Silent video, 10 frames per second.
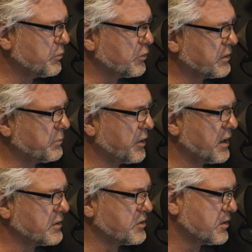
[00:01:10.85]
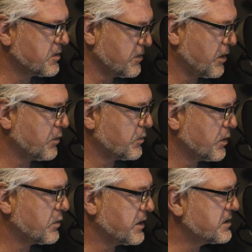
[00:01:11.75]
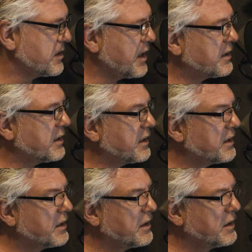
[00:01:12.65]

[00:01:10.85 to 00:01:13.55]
board the barge had slowed only slightly.